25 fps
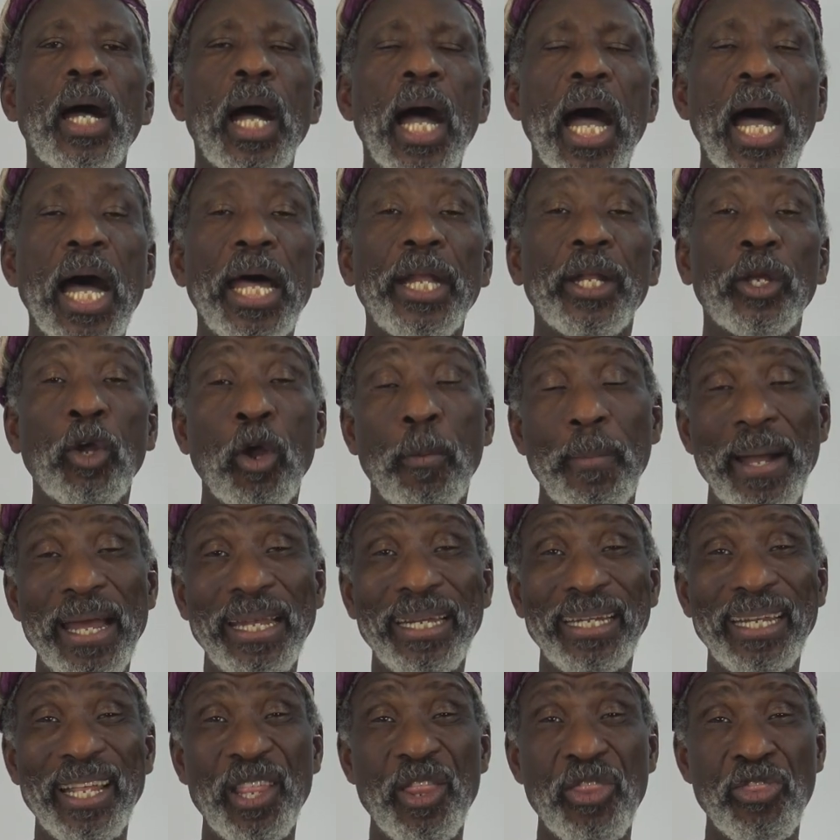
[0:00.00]
And
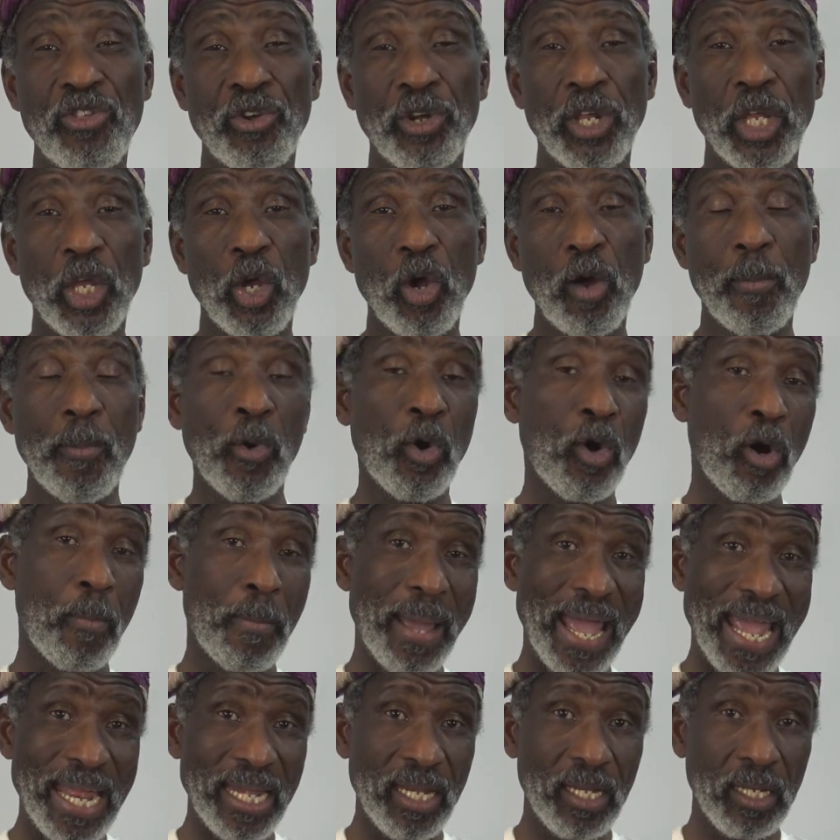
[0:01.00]
commanding three or more
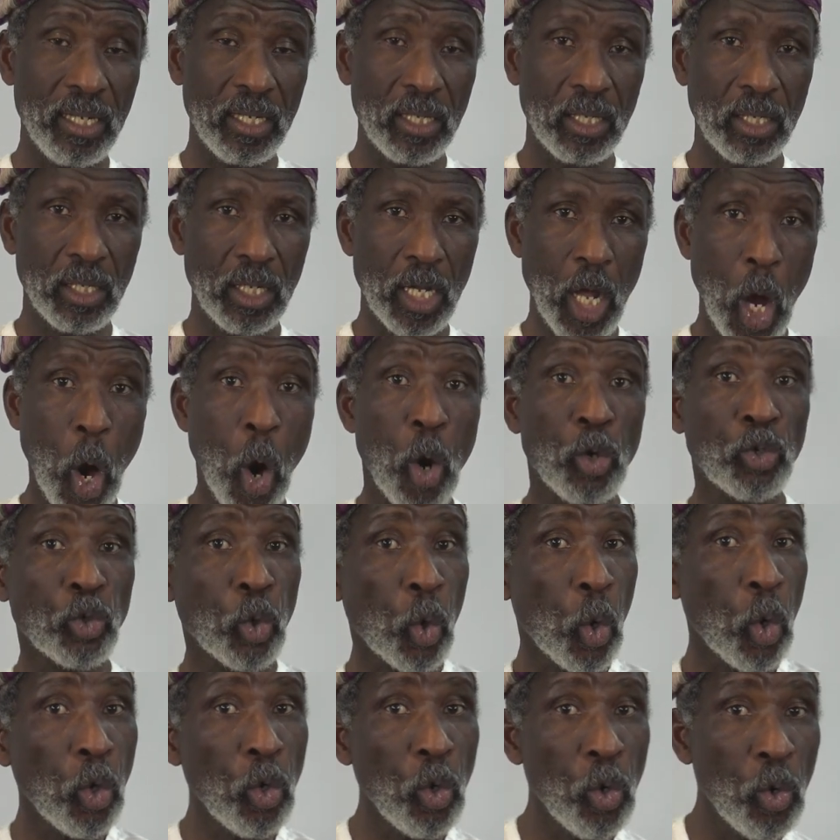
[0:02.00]
men,
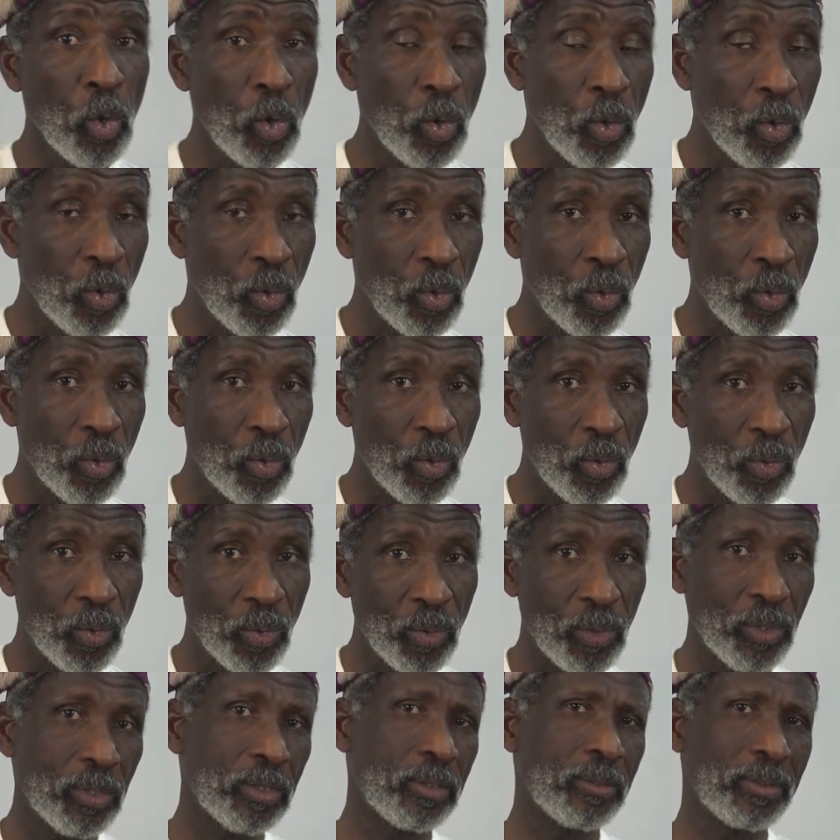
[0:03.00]
udkhulu,
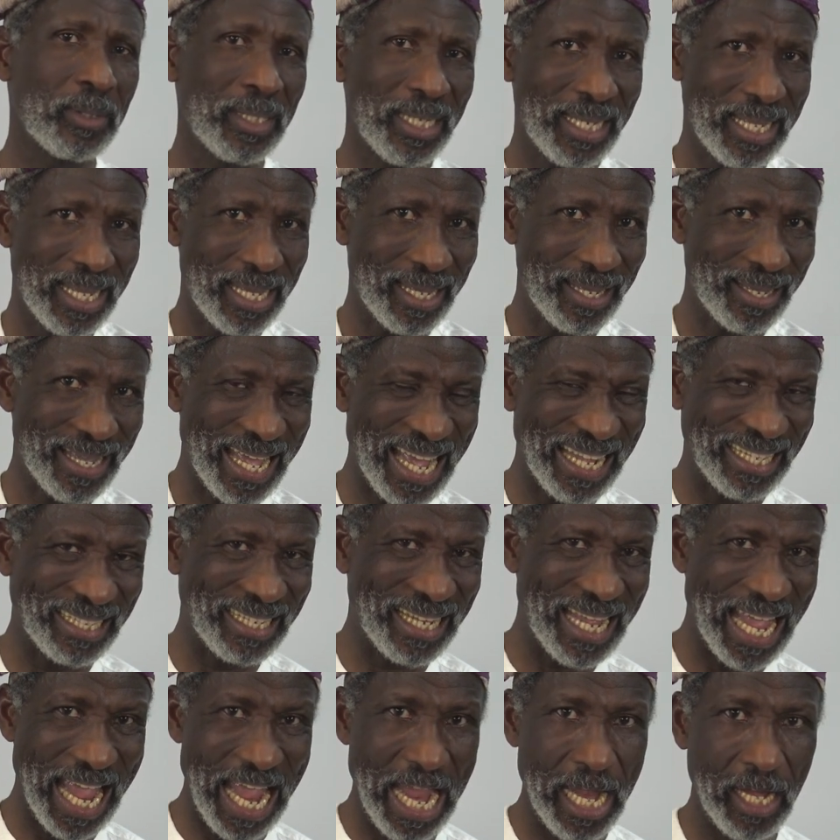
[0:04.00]
get
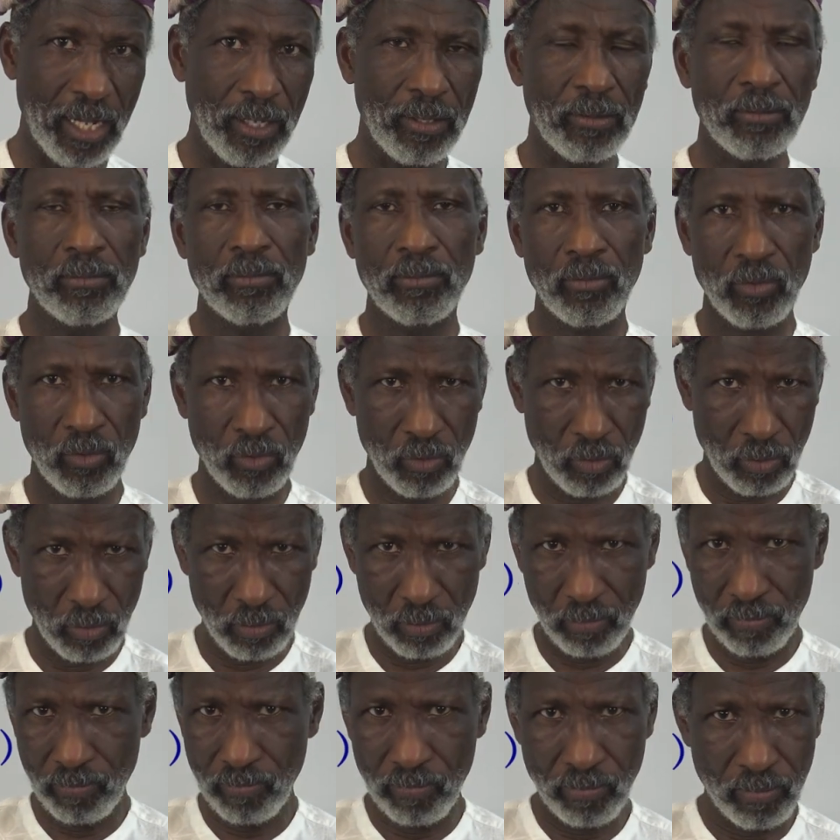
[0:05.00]
in,
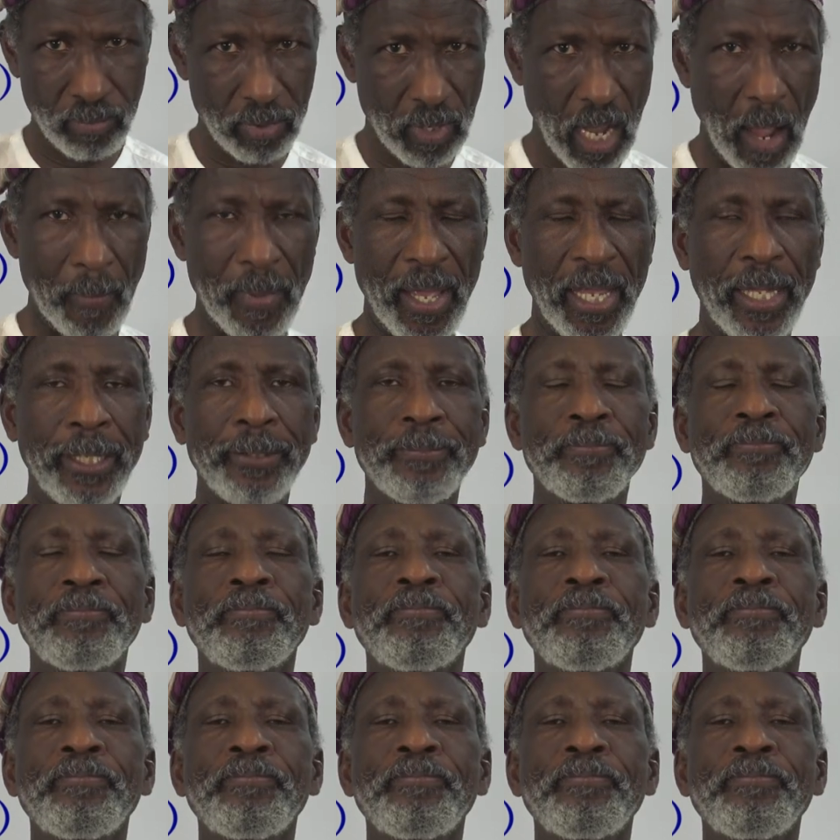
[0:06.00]
come in.